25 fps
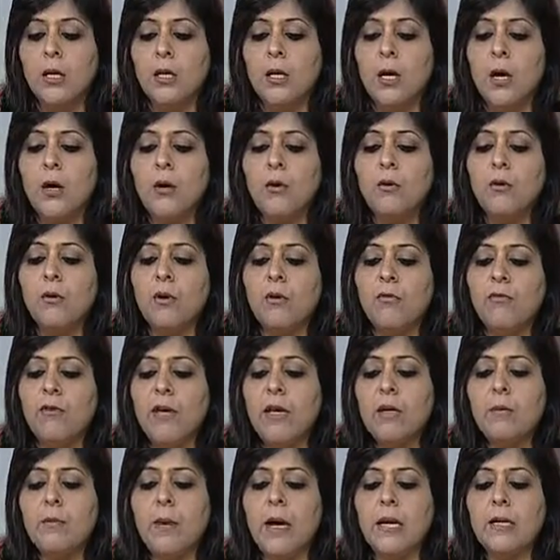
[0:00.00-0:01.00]
Now
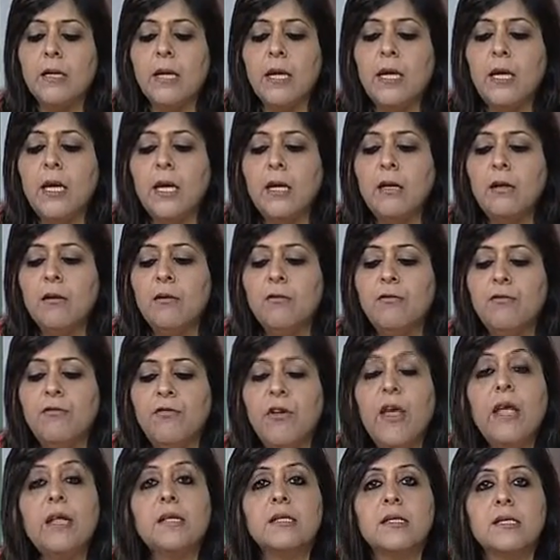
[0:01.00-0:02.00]
when bargaining
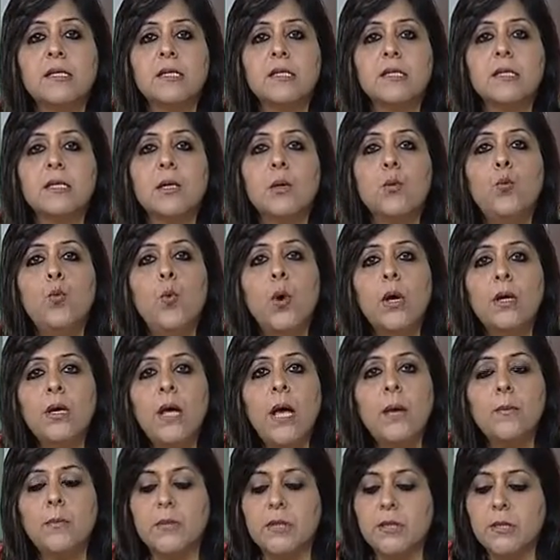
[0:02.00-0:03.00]
fails what
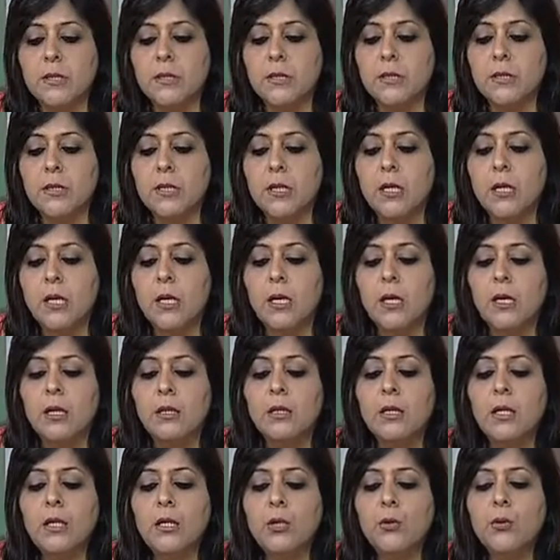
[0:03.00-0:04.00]
happens?
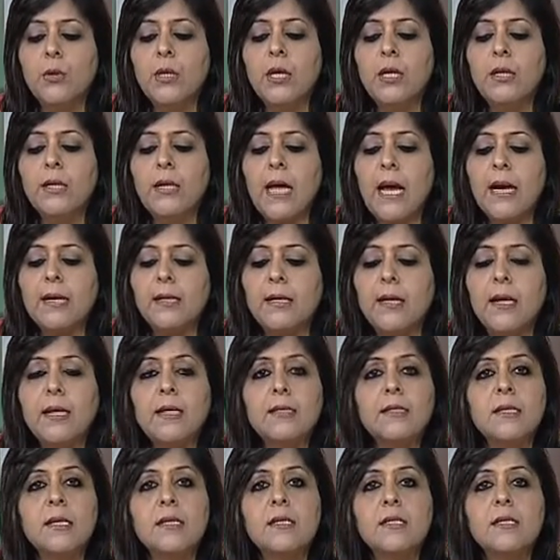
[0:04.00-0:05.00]
The union
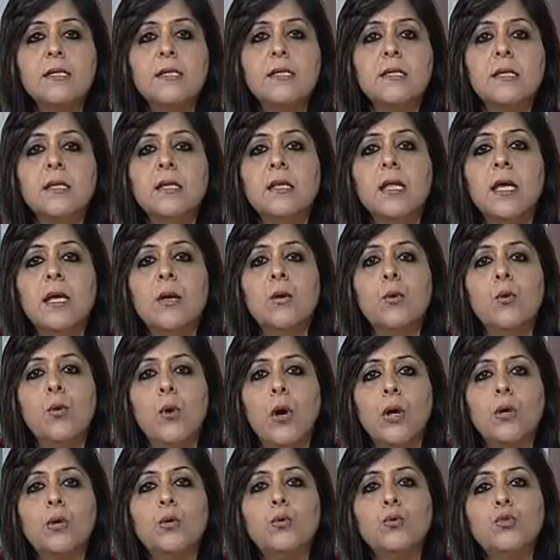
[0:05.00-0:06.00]
tactics is they
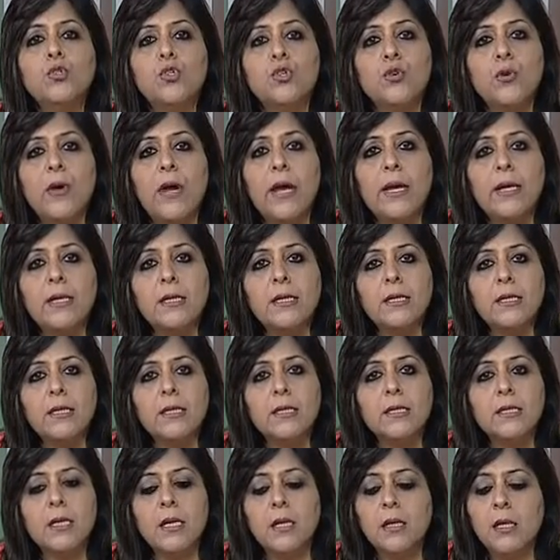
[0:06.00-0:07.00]
go on to
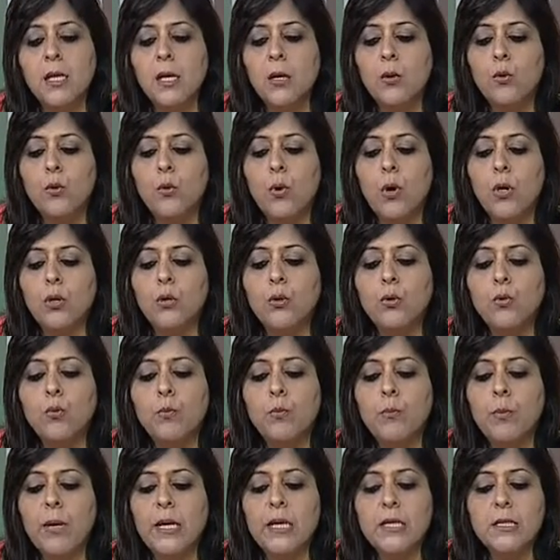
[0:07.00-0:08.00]
strikes, they go on to
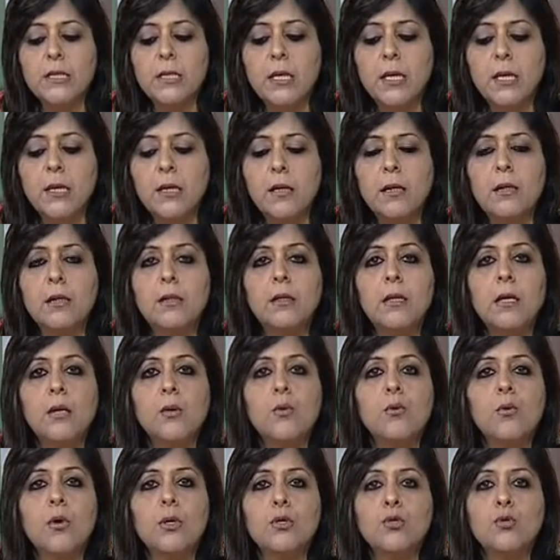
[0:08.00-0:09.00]
picketing, they
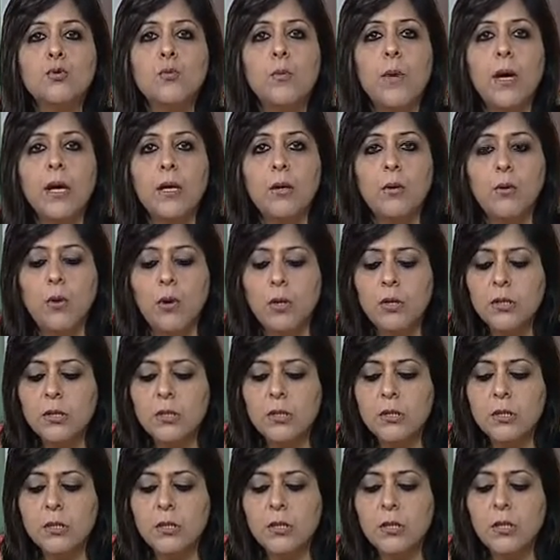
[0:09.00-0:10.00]
go on to
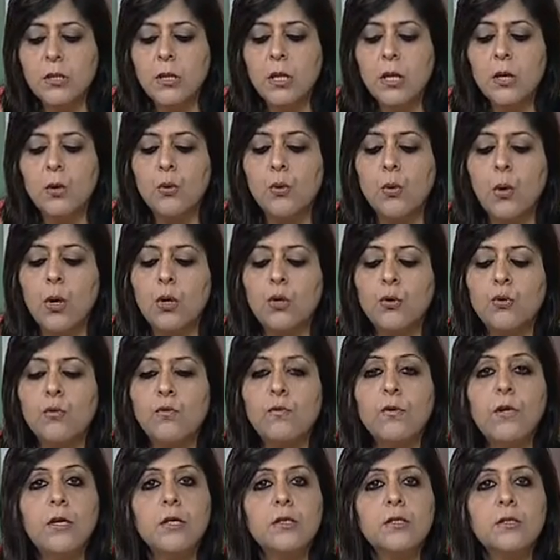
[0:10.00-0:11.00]
boycotts, they go on to
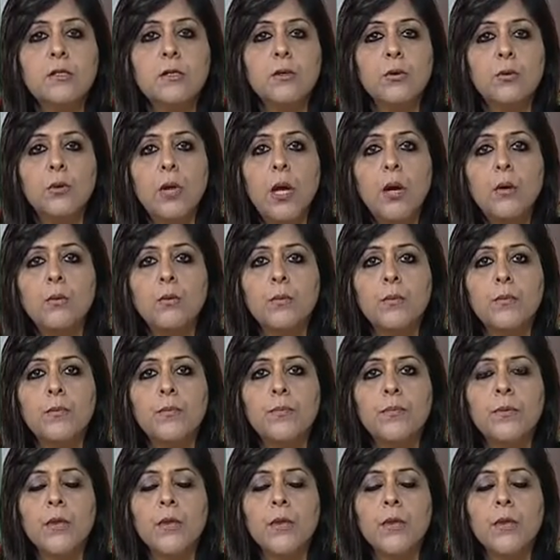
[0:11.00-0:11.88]
work slowdown.